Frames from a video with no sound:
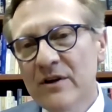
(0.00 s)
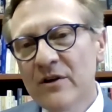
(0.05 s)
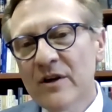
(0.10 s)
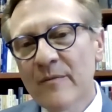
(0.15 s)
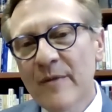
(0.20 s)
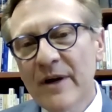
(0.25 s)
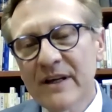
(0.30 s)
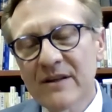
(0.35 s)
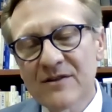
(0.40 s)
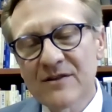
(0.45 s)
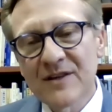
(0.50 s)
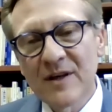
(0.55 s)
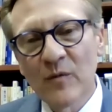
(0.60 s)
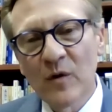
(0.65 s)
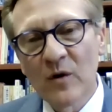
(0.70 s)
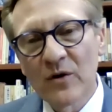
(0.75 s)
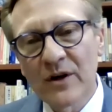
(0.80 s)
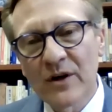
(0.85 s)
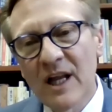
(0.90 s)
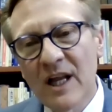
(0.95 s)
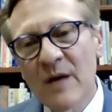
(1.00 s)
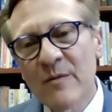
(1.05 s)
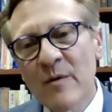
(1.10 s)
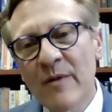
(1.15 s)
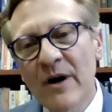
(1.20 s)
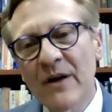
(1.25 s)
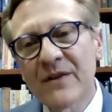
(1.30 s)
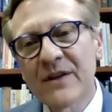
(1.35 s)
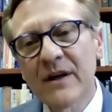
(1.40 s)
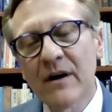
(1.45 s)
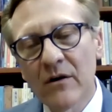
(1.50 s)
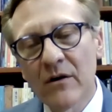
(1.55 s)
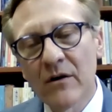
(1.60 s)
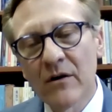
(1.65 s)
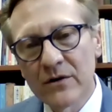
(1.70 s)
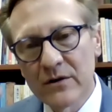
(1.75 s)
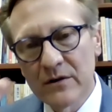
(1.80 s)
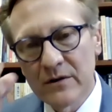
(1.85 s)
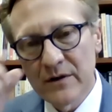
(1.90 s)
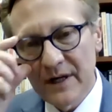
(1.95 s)
And you can make a similar claim about the
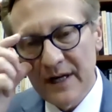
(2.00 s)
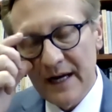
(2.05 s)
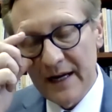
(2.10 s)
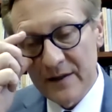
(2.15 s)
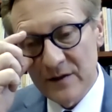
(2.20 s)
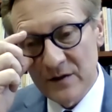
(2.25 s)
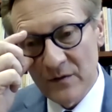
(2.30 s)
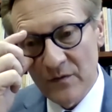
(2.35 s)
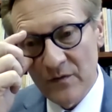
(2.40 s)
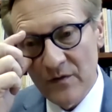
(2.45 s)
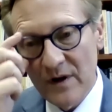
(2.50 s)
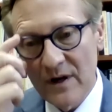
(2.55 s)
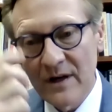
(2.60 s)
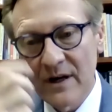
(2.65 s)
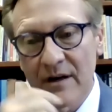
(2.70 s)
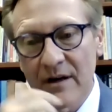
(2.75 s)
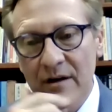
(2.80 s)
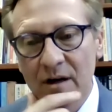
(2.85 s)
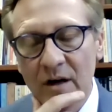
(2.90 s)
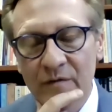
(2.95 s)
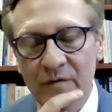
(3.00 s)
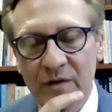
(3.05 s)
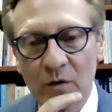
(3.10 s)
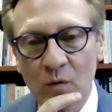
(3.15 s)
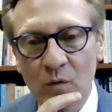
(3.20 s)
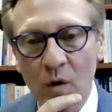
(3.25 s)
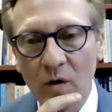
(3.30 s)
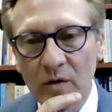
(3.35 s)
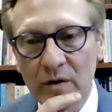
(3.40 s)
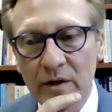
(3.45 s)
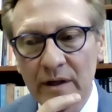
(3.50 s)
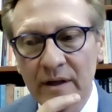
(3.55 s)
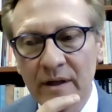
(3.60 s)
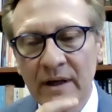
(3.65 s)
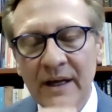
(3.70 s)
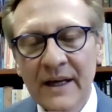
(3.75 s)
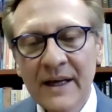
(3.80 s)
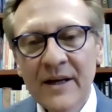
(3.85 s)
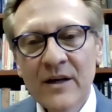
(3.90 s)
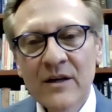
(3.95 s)
other kinds of, uh, of equality.
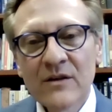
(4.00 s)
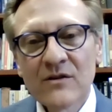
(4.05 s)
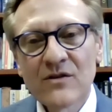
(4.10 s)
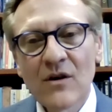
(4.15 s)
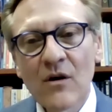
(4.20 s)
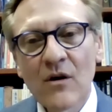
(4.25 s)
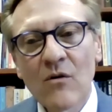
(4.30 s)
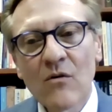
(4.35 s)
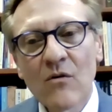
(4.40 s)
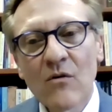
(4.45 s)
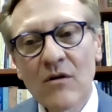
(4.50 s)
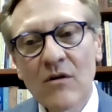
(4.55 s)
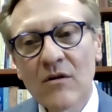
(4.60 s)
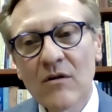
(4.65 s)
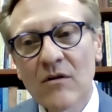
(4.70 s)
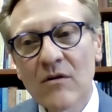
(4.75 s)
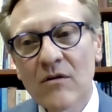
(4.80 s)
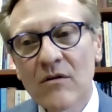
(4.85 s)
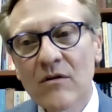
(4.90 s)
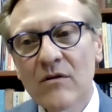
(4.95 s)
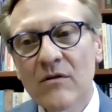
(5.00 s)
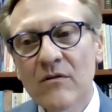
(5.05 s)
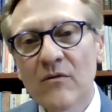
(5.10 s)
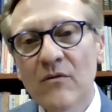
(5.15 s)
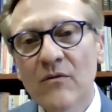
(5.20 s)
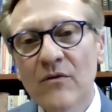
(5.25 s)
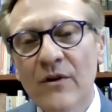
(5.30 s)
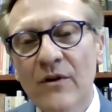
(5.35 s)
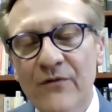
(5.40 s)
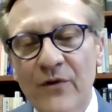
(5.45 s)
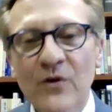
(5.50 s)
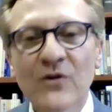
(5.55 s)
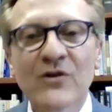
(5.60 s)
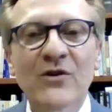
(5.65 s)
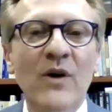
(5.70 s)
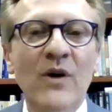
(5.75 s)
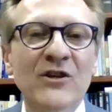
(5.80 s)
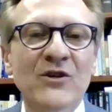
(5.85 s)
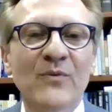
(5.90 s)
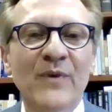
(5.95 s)
So, the
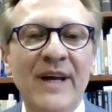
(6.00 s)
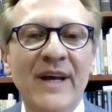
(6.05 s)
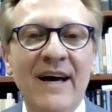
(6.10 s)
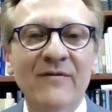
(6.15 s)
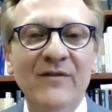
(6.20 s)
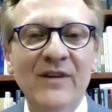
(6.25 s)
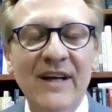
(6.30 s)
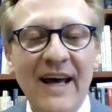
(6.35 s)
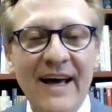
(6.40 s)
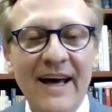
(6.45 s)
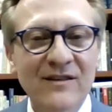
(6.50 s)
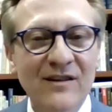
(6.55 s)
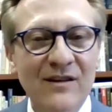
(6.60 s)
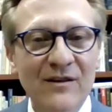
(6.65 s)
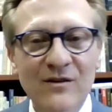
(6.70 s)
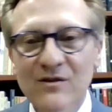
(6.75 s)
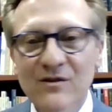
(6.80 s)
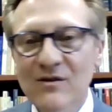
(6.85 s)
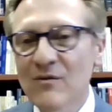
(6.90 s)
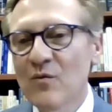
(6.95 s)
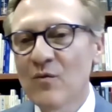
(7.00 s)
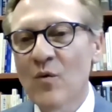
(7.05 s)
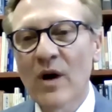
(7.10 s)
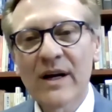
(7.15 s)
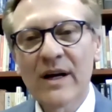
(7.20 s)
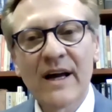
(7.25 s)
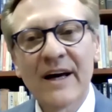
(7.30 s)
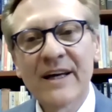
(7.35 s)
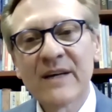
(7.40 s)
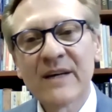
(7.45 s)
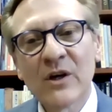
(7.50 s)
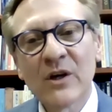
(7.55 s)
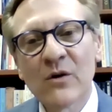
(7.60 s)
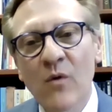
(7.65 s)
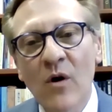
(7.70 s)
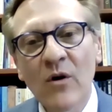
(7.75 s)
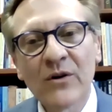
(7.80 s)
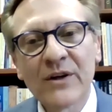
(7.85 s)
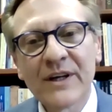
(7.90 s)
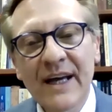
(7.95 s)
first question we have to ask is what kind of
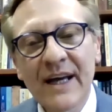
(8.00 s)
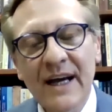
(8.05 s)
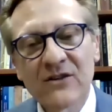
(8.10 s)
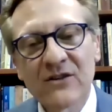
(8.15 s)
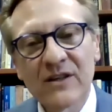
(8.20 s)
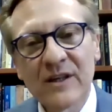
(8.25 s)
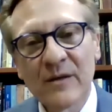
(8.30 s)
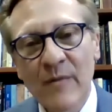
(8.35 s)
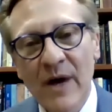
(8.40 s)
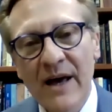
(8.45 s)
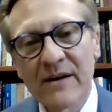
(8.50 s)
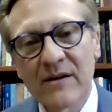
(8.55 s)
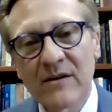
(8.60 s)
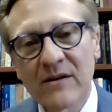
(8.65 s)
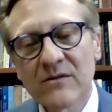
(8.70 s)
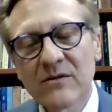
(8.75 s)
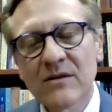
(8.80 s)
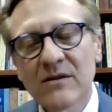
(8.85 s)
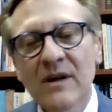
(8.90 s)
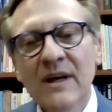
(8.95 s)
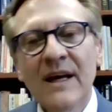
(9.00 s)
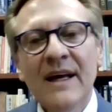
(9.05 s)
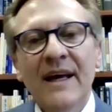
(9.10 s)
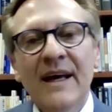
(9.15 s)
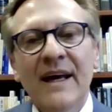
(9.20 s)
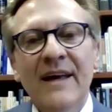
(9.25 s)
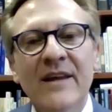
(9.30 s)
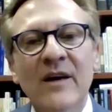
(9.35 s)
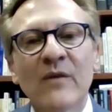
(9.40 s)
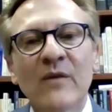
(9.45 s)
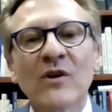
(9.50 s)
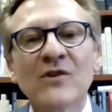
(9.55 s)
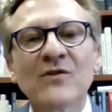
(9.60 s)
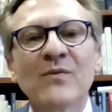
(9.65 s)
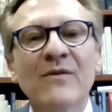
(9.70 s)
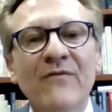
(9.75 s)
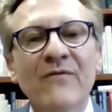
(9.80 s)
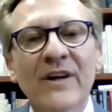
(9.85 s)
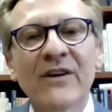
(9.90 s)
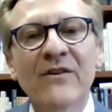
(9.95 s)
equality actually matters? And then
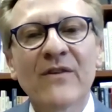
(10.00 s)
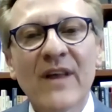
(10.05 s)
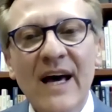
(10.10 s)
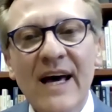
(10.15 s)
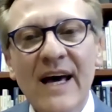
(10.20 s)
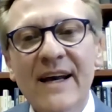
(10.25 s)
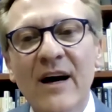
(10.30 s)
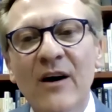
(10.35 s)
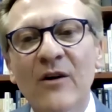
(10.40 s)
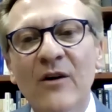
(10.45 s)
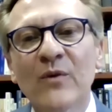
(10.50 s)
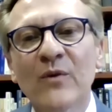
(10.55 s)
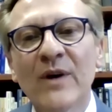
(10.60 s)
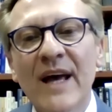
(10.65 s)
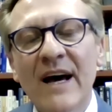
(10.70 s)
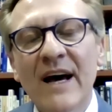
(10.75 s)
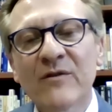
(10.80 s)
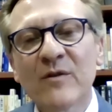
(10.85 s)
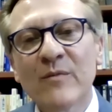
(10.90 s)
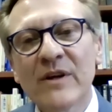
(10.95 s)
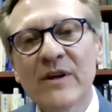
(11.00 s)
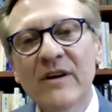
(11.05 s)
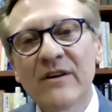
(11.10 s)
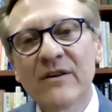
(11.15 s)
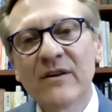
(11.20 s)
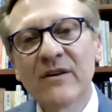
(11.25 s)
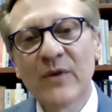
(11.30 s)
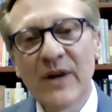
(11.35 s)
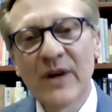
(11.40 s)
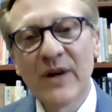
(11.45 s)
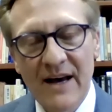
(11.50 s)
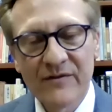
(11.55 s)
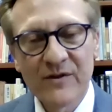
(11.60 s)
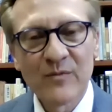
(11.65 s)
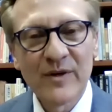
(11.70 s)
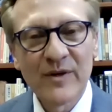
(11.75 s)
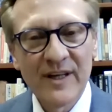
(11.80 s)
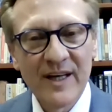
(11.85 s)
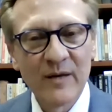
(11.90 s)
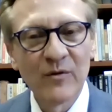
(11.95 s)
once we figure that out, we have to be un- we have
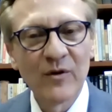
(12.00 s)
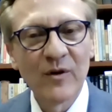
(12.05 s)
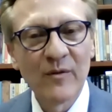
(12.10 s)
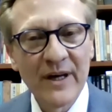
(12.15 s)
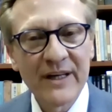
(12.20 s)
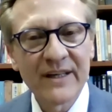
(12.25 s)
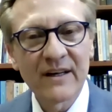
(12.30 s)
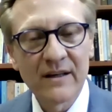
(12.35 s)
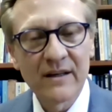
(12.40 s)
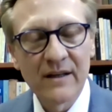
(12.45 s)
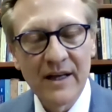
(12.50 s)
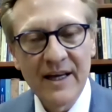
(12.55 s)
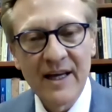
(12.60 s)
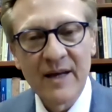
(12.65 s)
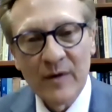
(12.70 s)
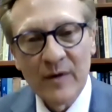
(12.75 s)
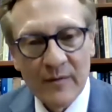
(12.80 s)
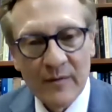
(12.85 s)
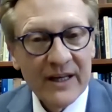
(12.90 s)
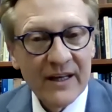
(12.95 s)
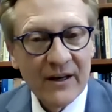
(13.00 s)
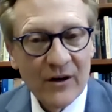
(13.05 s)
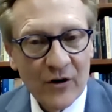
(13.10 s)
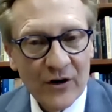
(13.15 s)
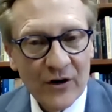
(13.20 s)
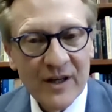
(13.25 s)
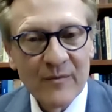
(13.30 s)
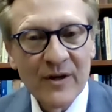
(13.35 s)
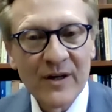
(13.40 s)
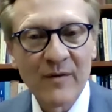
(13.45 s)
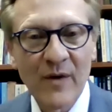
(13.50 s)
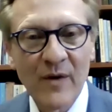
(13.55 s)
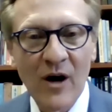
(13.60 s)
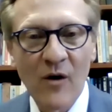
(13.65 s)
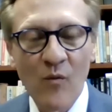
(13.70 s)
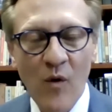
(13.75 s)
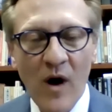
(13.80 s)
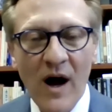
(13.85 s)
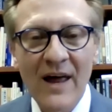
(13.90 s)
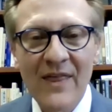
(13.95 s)
to be able to make a claim and make an argument
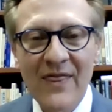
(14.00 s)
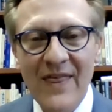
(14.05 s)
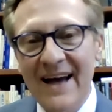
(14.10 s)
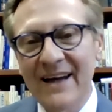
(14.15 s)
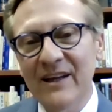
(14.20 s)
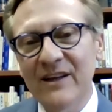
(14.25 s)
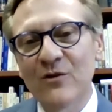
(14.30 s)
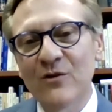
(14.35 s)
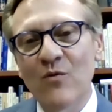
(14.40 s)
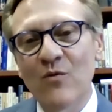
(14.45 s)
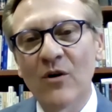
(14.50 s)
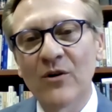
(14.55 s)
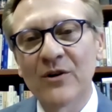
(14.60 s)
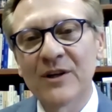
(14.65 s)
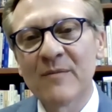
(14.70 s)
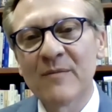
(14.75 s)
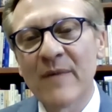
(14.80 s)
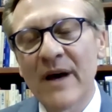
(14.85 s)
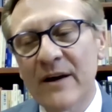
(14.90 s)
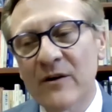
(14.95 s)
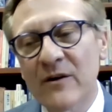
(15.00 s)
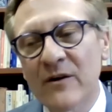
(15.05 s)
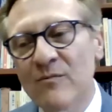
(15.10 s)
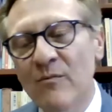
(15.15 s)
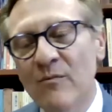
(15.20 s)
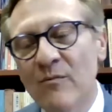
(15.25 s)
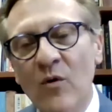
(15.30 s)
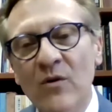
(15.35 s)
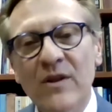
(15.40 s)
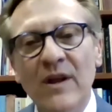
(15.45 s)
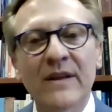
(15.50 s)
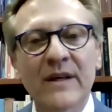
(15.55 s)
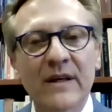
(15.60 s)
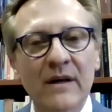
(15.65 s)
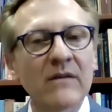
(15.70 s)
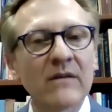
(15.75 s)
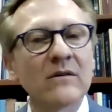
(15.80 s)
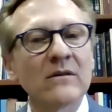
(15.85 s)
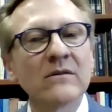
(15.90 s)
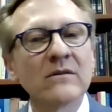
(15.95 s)
about why that equality matters more than
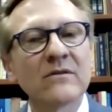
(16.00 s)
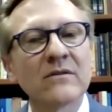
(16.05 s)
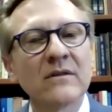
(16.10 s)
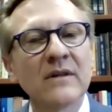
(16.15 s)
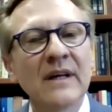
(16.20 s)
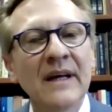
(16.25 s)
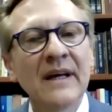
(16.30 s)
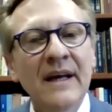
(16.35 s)
the others.